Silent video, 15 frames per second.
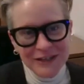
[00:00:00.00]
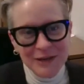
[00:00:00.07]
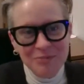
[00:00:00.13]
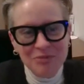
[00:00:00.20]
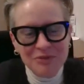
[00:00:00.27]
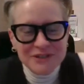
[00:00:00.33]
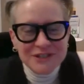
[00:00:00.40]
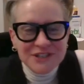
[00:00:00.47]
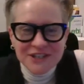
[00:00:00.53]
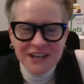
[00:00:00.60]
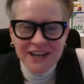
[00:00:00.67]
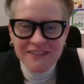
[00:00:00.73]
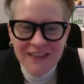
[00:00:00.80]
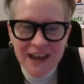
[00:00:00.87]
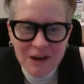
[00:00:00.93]
I really
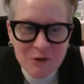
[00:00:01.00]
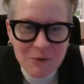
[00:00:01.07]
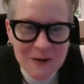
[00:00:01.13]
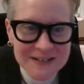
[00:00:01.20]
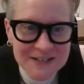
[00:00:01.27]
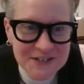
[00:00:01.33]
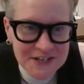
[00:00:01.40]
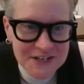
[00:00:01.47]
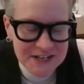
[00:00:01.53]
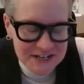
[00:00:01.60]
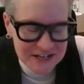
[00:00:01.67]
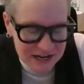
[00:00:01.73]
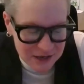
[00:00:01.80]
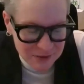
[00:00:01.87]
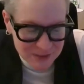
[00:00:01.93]
appreciate that
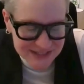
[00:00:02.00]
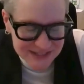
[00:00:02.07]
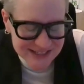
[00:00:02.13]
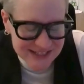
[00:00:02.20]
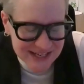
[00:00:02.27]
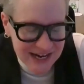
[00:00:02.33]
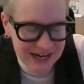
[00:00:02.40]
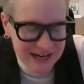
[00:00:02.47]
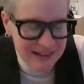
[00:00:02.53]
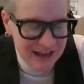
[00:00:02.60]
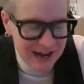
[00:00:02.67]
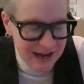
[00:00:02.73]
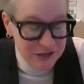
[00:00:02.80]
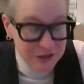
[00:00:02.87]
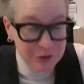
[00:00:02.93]
question, and I would say
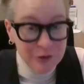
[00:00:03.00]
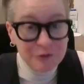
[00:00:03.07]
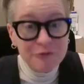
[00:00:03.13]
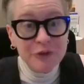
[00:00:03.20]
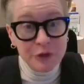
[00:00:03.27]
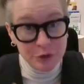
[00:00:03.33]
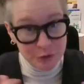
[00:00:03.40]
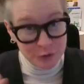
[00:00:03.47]
that your